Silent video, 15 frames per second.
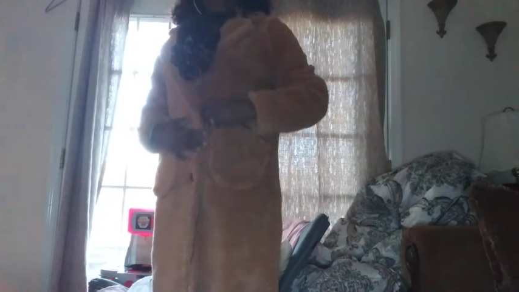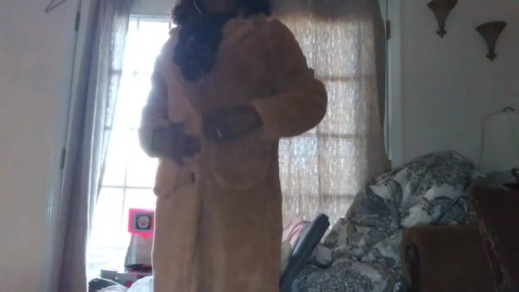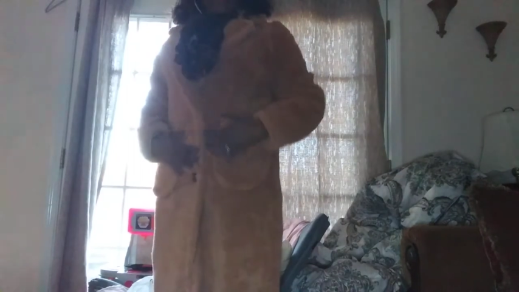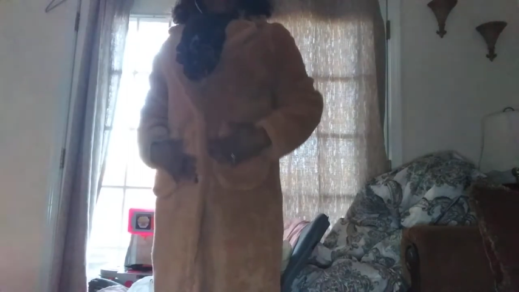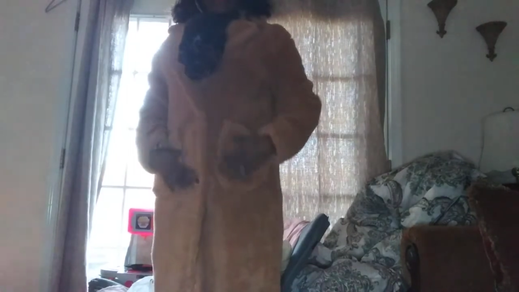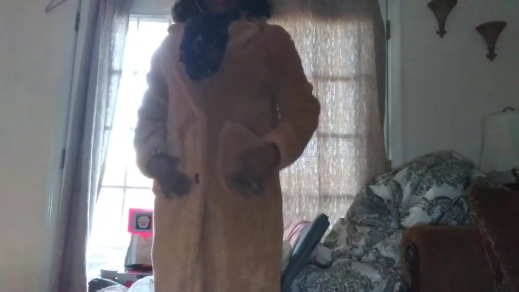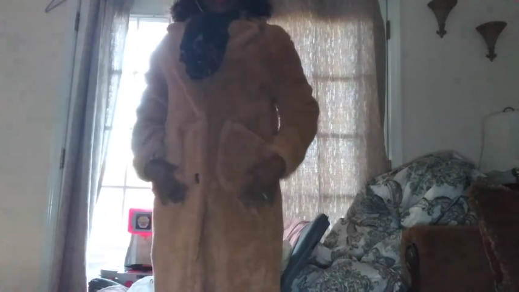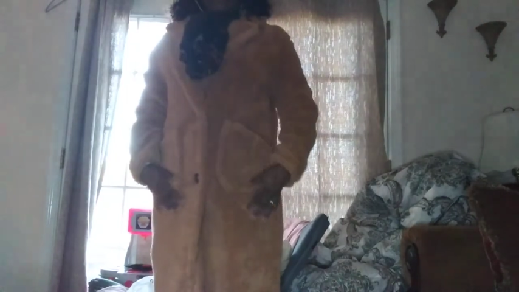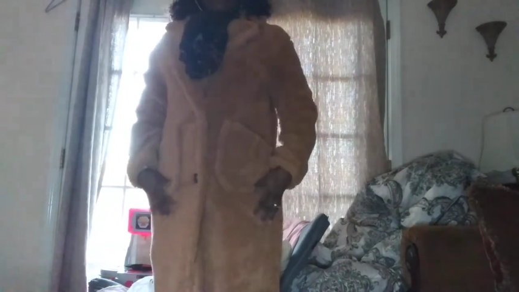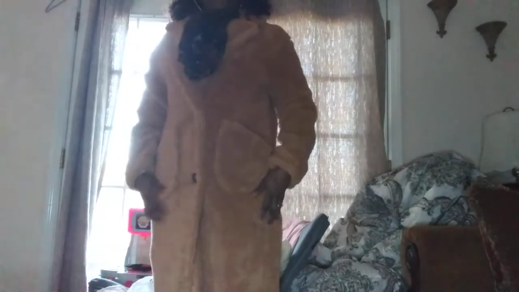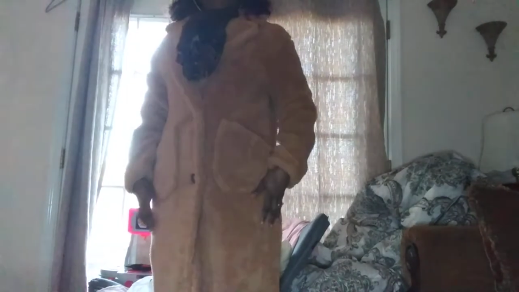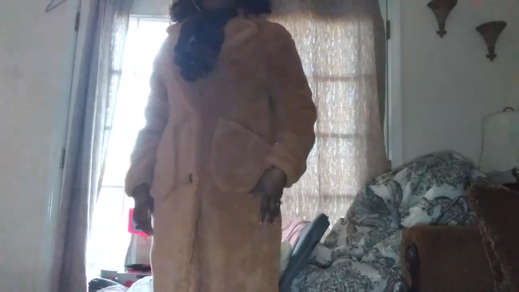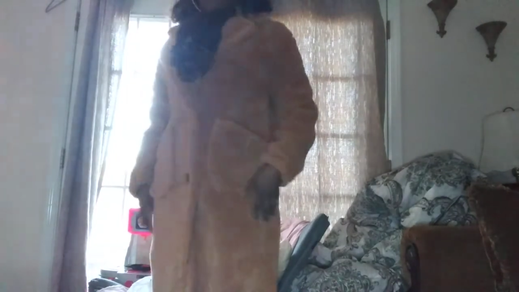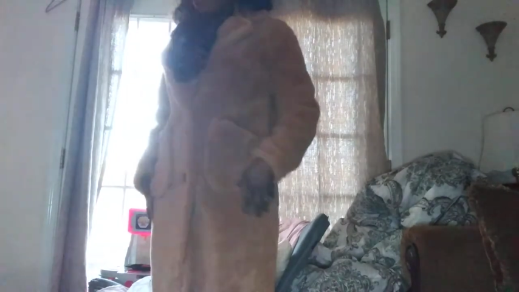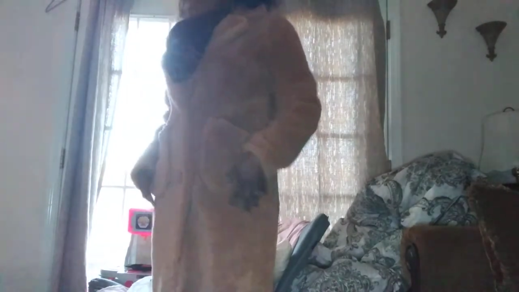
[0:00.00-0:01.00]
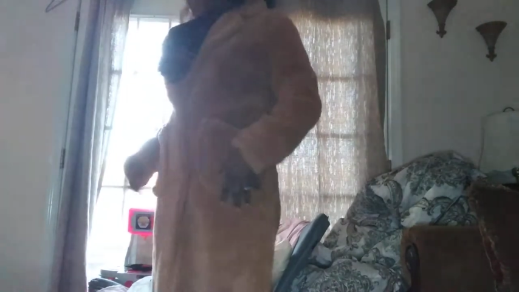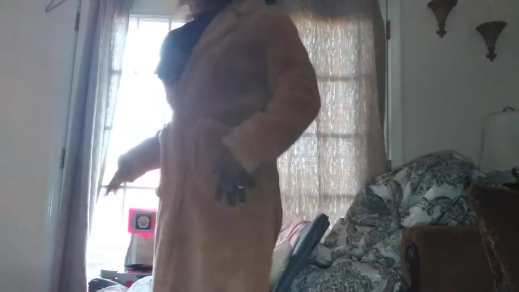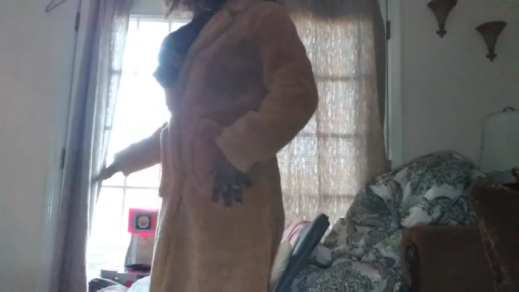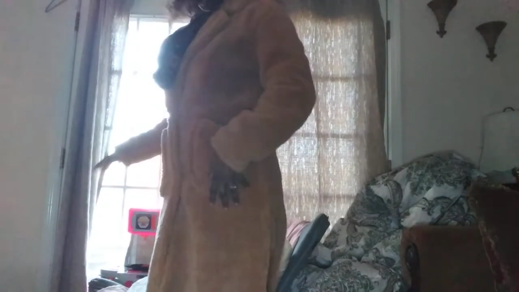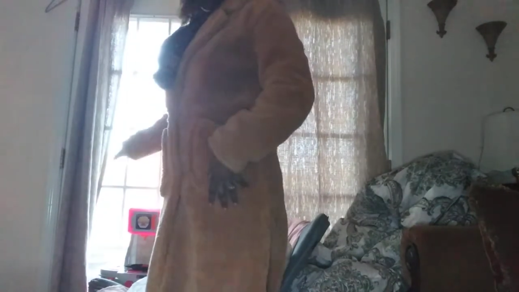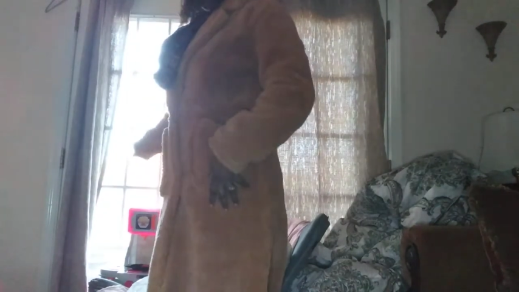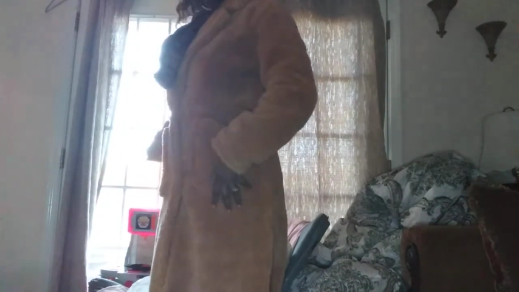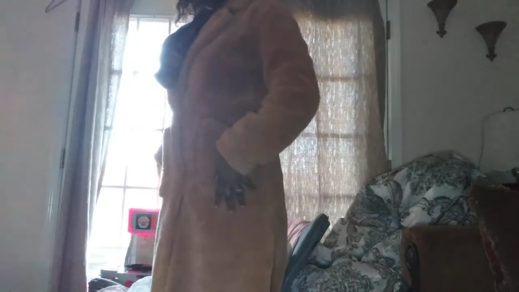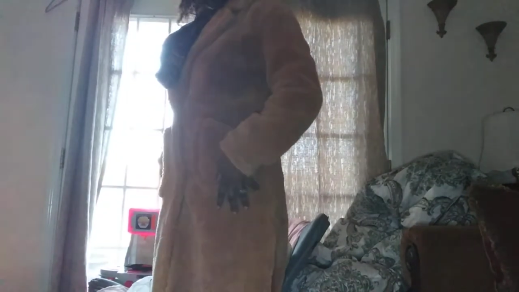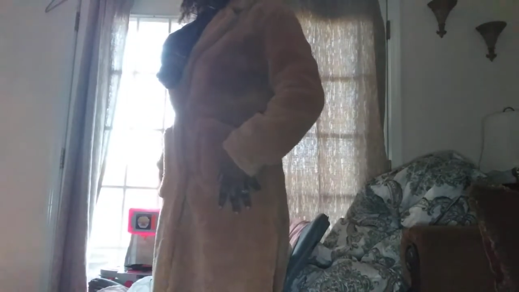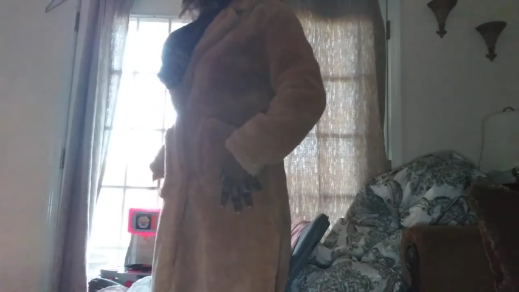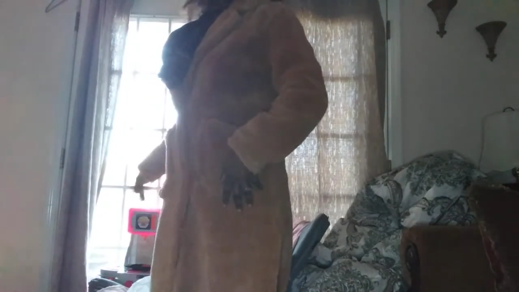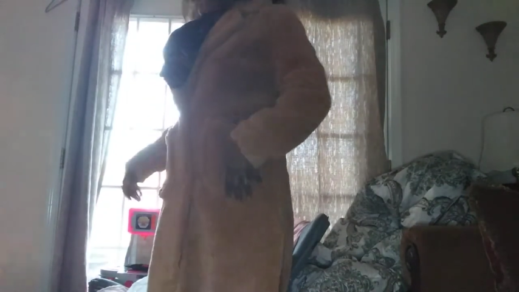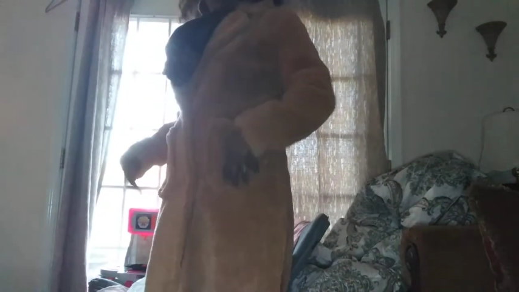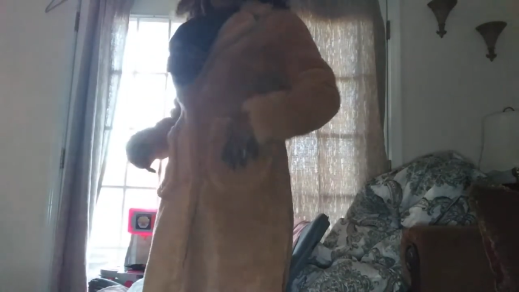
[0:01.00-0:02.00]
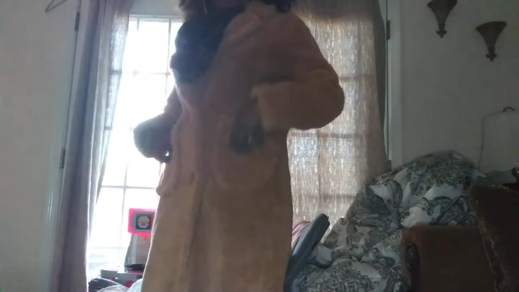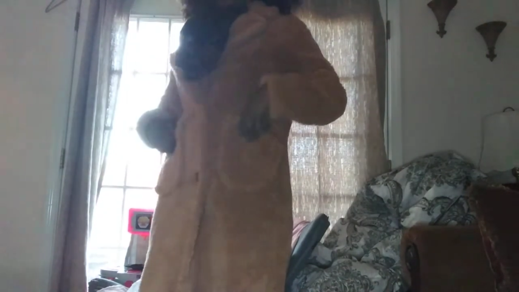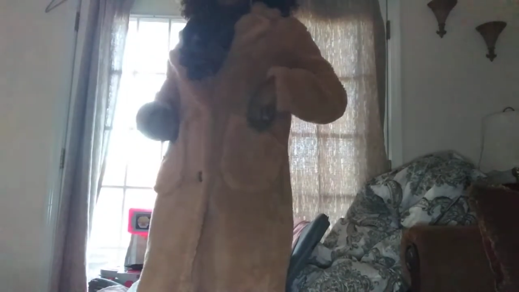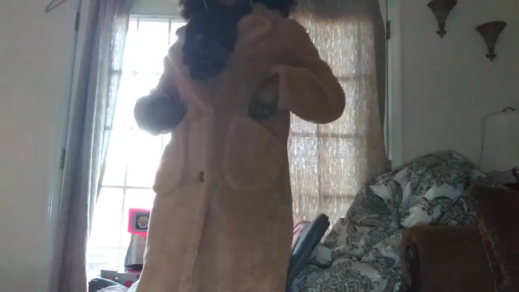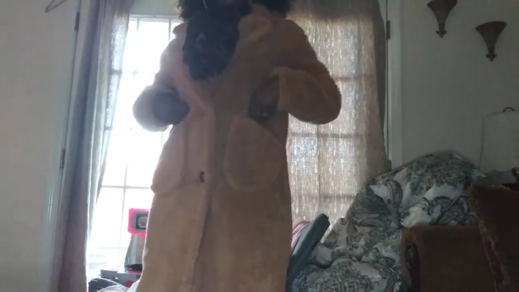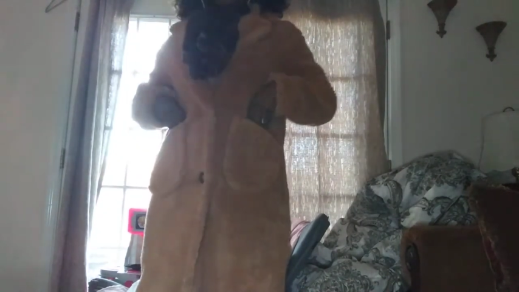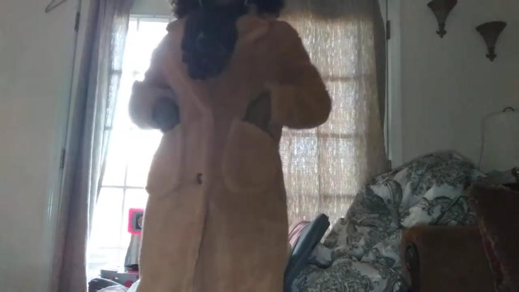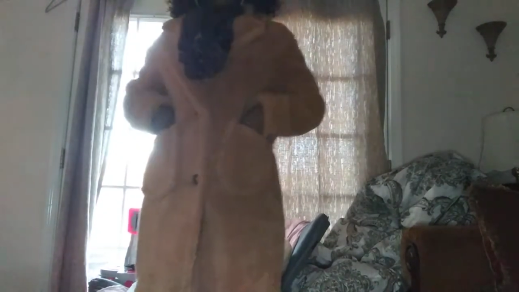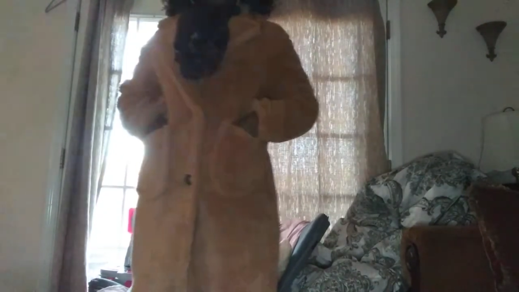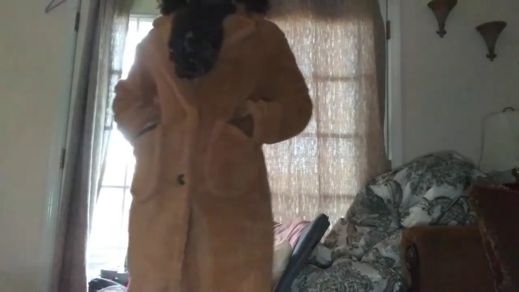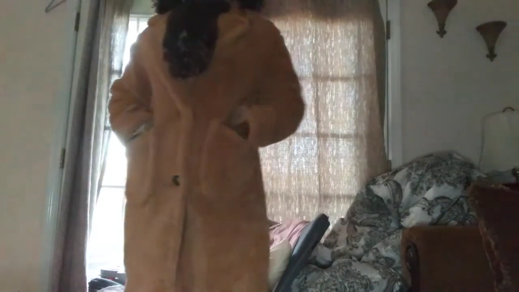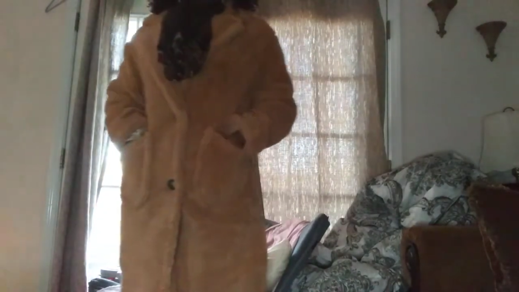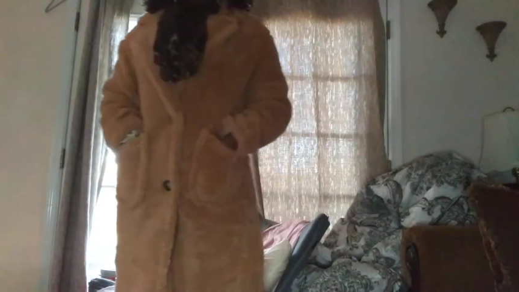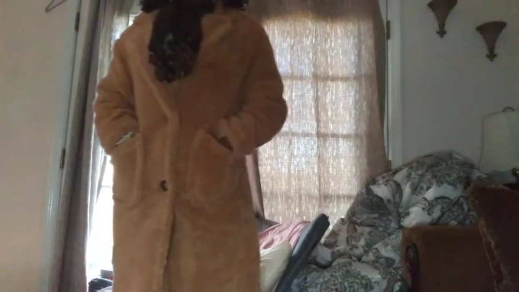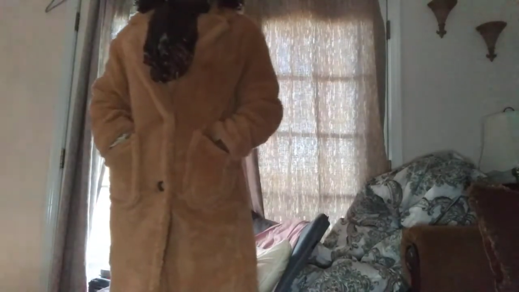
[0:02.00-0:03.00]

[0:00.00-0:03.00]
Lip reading: (no speaker visible)